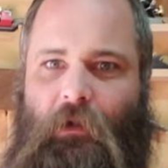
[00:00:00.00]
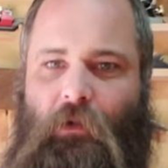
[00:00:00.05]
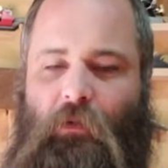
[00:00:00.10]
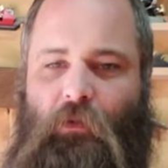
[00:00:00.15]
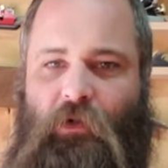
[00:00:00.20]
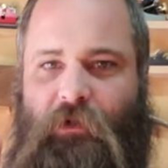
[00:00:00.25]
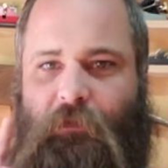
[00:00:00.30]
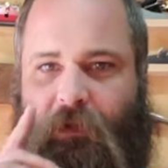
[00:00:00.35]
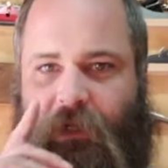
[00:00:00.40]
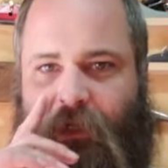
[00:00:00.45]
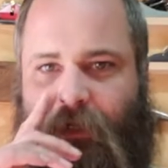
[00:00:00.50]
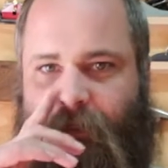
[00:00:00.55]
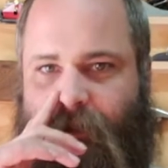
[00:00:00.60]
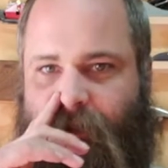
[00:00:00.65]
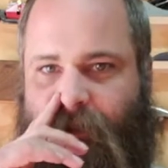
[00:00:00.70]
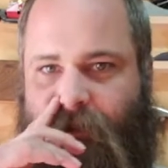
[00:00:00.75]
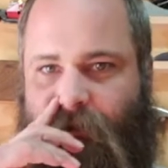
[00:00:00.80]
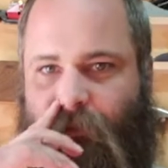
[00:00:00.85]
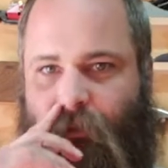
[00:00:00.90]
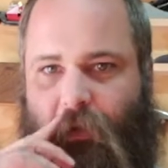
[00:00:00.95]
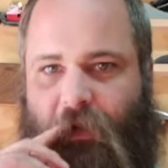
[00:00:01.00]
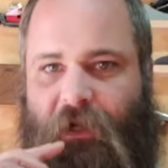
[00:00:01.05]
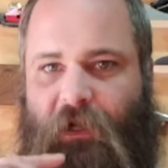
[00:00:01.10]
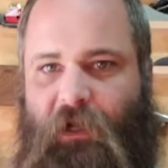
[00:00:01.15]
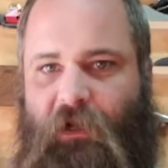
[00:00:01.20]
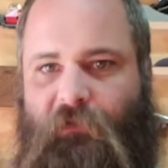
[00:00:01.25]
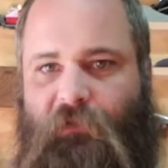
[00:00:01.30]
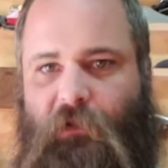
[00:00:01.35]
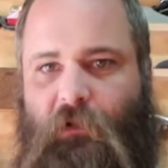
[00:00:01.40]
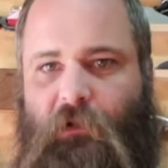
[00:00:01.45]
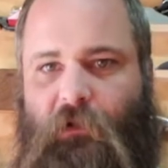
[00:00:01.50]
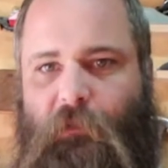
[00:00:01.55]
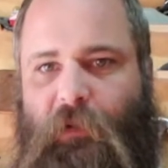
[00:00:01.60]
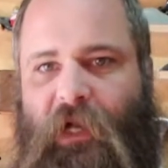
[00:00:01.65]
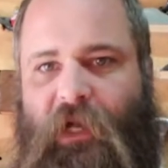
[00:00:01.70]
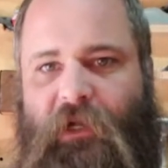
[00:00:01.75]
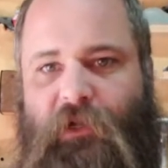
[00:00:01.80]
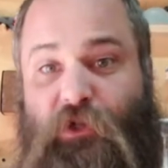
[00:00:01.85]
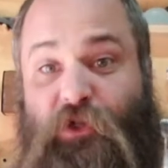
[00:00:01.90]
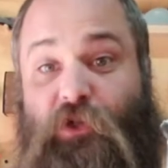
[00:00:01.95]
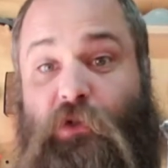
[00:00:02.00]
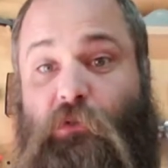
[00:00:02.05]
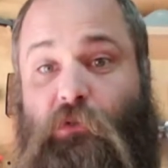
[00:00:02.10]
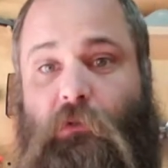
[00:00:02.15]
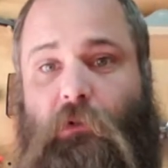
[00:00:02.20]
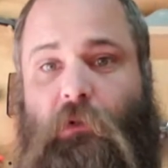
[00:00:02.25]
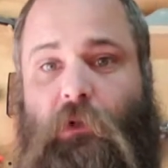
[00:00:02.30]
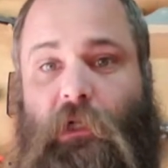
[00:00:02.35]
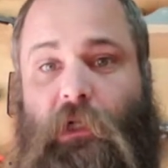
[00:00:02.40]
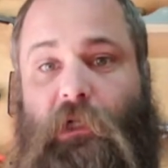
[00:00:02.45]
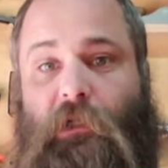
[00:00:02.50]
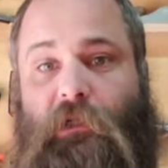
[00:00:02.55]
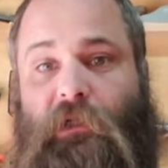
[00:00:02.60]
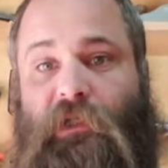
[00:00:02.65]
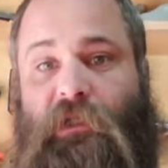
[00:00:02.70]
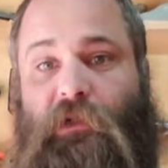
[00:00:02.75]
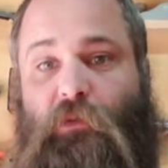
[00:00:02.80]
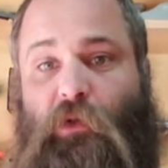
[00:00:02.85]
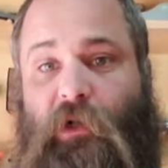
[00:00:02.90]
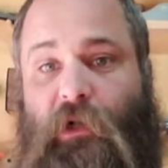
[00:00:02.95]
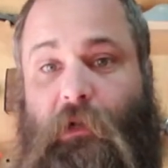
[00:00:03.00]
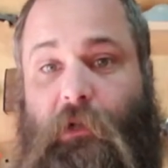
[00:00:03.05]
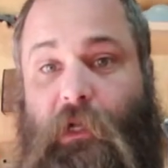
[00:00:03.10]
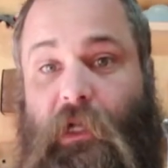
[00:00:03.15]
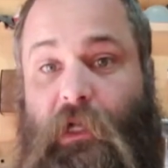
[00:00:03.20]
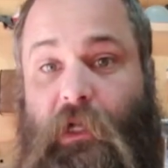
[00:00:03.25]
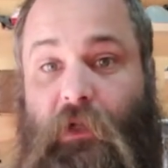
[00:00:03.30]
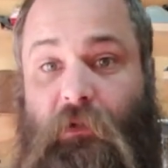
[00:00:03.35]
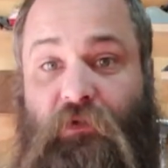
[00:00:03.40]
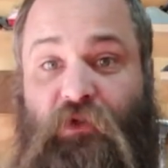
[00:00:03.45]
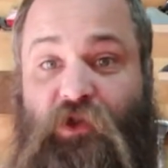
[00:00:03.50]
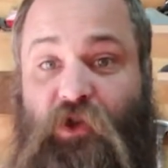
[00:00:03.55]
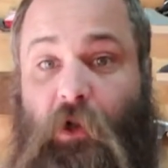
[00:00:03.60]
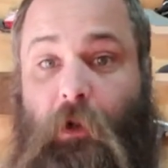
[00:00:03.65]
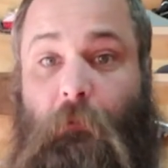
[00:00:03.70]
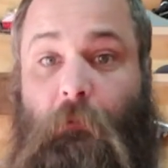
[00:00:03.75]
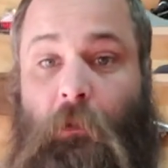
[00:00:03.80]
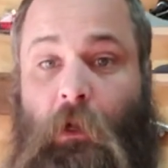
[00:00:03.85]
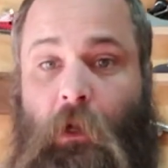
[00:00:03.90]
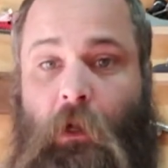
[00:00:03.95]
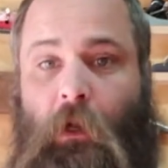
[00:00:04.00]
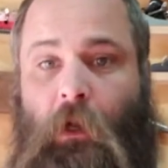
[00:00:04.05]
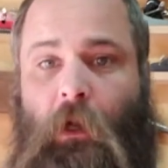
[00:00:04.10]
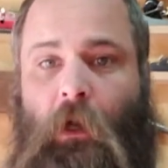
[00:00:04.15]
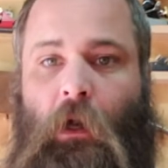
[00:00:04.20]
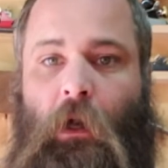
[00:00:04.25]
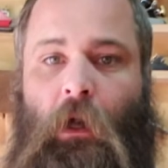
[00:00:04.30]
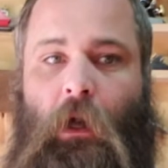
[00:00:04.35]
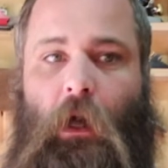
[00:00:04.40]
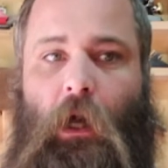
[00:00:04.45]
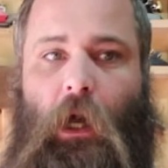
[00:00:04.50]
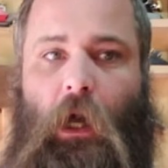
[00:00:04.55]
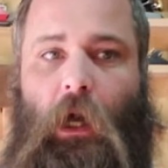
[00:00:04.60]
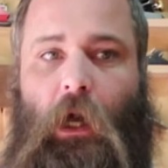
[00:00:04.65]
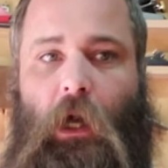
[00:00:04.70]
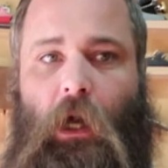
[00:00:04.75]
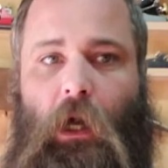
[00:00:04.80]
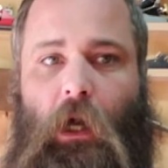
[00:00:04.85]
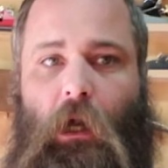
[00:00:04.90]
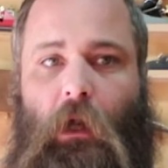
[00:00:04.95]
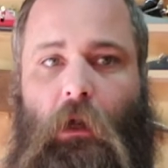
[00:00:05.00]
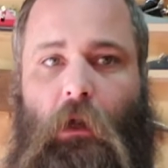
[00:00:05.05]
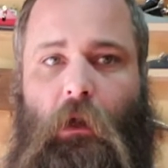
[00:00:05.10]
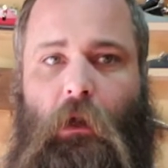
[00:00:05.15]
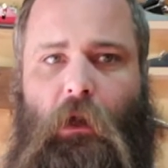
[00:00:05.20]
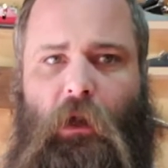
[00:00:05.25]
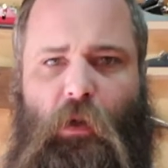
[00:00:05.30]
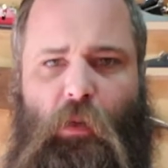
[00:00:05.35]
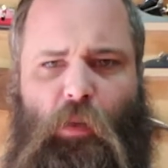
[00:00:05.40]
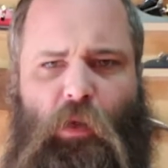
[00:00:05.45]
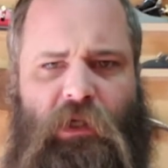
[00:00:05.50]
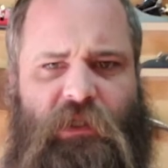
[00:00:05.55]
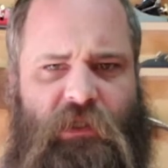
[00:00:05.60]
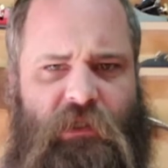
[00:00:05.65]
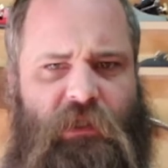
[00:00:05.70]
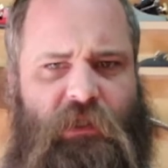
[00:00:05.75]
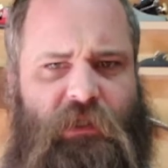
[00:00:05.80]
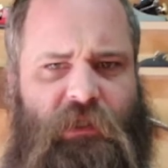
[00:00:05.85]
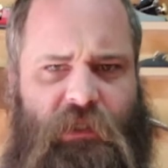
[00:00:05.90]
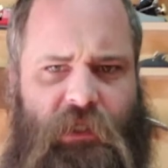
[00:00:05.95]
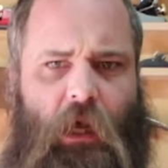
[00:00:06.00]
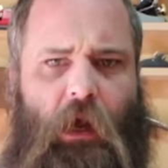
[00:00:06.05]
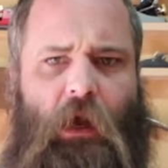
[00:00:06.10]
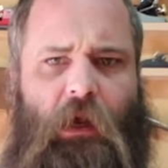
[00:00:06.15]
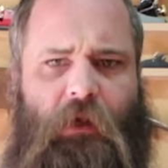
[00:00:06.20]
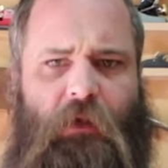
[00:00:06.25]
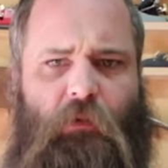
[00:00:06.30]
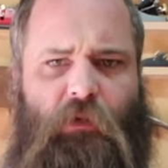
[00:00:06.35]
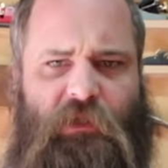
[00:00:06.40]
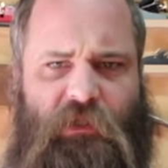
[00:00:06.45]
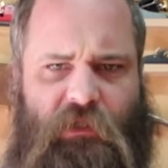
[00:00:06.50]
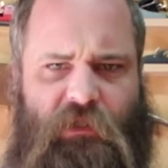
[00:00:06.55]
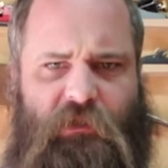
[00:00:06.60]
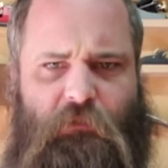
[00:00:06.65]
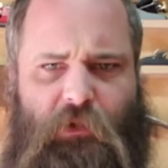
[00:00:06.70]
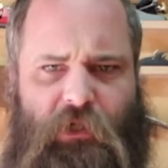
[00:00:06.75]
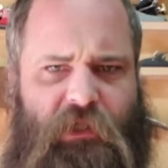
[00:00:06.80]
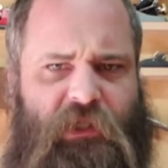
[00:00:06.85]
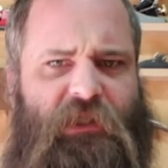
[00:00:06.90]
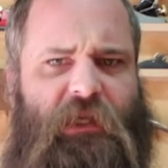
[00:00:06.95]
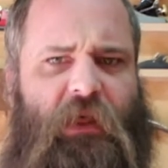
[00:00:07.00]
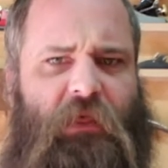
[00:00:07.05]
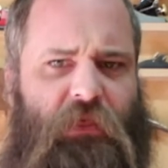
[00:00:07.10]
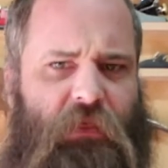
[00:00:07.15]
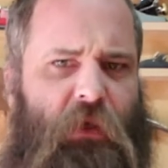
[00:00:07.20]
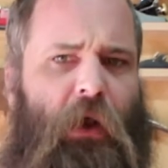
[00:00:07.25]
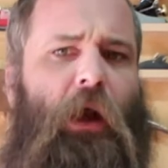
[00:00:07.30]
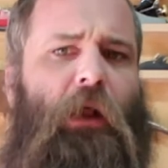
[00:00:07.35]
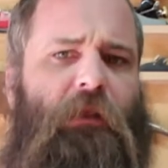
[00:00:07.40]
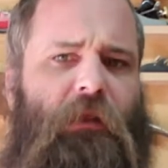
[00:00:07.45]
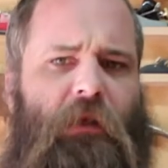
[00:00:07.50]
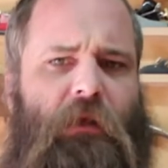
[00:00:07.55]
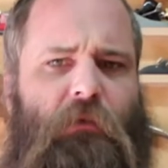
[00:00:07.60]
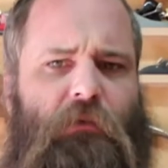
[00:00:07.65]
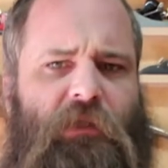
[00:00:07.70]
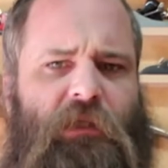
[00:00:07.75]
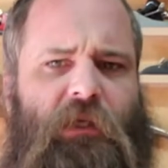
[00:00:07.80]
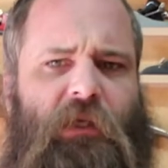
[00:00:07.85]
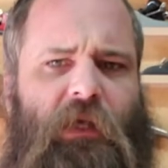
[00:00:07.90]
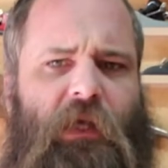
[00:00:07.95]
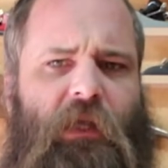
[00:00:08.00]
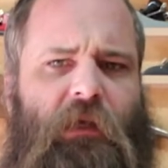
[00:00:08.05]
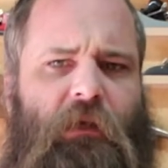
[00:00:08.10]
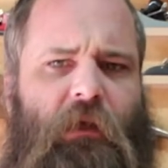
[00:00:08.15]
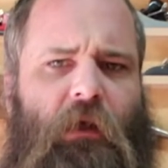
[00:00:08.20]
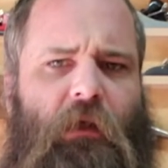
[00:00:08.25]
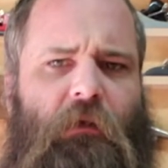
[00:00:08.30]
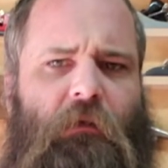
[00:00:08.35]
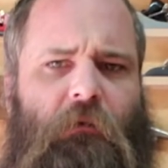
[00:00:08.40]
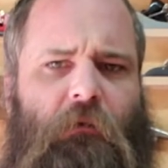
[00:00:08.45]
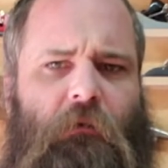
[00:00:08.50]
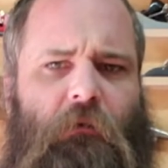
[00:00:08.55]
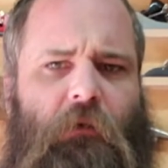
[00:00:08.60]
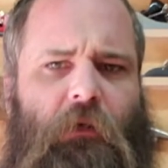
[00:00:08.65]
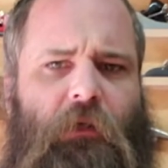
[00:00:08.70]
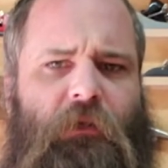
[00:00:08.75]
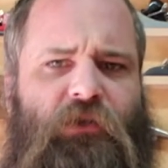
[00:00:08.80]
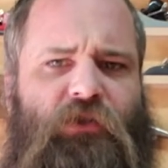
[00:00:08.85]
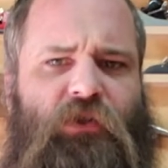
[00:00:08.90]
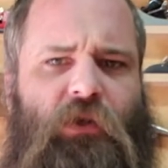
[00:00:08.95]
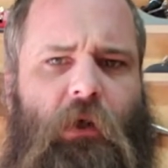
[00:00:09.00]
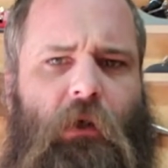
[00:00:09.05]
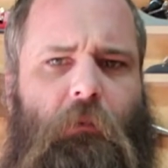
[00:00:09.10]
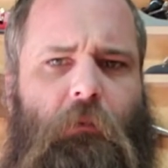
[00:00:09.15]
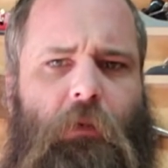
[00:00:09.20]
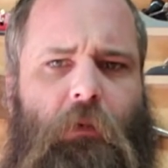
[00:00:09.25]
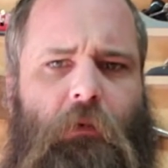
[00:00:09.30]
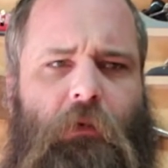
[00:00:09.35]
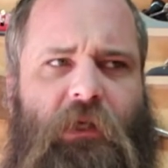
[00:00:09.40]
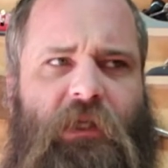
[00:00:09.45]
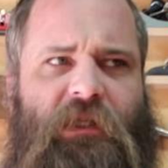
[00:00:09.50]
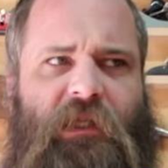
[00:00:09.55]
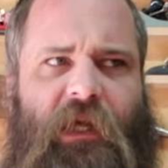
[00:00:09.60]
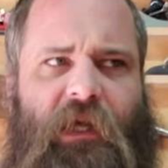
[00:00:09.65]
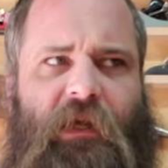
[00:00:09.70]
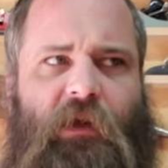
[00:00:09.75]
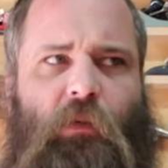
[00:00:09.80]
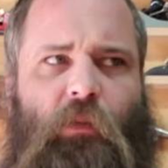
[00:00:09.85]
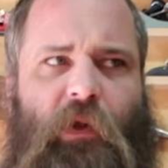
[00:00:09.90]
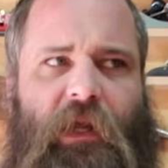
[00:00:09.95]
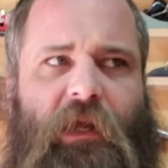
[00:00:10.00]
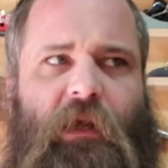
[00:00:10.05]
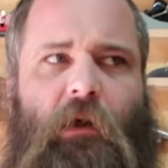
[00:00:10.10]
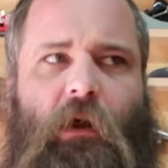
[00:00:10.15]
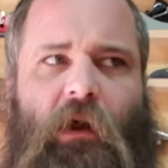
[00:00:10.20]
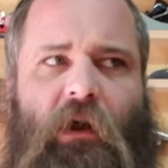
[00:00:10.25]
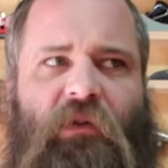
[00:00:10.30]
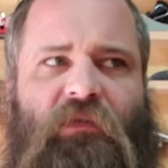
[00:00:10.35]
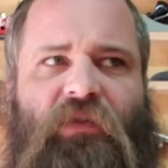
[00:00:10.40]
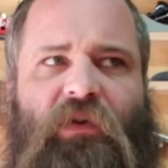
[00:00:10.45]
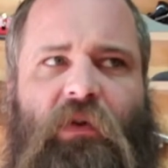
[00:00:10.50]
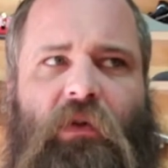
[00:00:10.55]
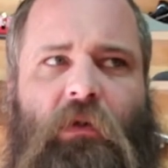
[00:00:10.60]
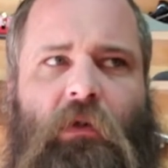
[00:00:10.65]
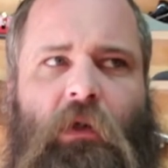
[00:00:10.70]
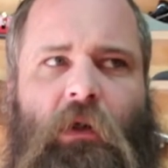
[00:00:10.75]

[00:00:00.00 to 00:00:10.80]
which means we have to look back at June and see what I did in the shop. Uh, it wasn't a ton, it wasn't as much as I thought that I was going to get done in the shop, because I had a week off